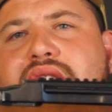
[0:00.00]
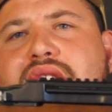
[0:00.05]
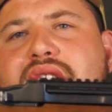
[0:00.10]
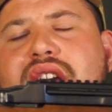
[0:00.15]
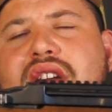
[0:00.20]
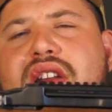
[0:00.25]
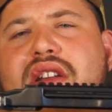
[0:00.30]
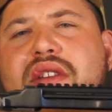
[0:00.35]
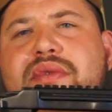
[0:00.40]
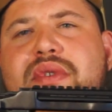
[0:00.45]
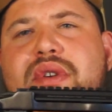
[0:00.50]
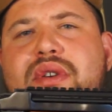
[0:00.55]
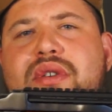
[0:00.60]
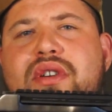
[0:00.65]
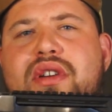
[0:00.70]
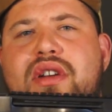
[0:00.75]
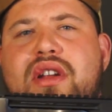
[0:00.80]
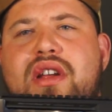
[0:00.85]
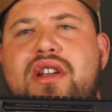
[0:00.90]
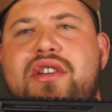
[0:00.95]
and if
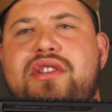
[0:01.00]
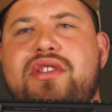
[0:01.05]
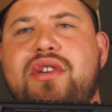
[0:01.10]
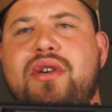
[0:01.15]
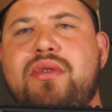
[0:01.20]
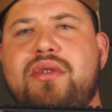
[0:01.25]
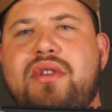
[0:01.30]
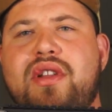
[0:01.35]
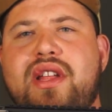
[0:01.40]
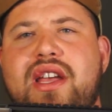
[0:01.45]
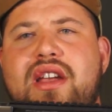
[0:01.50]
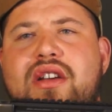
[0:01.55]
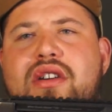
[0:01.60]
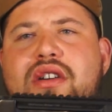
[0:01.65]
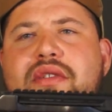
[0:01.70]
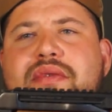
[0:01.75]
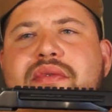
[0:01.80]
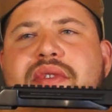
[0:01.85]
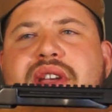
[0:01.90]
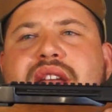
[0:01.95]
you're a total
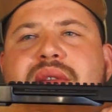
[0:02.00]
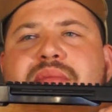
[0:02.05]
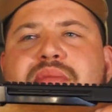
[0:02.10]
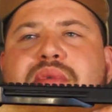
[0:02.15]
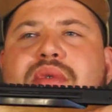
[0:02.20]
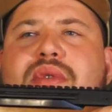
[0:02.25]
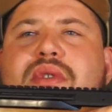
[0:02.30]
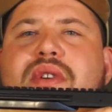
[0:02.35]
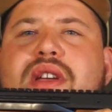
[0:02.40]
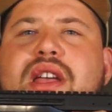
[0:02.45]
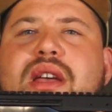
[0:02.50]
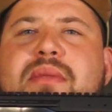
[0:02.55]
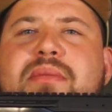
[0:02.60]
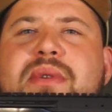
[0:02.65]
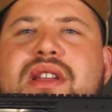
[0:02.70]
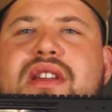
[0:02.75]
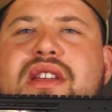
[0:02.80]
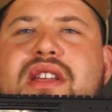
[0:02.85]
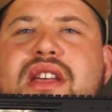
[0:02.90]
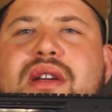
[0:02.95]
AR fanboy, I
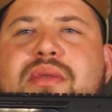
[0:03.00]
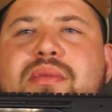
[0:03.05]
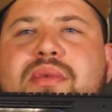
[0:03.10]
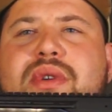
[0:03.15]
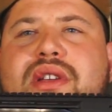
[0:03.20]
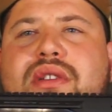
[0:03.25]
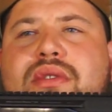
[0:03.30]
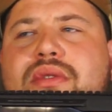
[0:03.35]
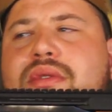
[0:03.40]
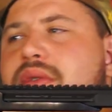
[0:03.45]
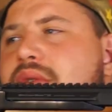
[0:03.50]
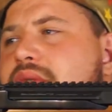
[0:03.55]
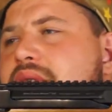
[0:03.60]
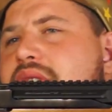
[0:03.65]
mean, get real.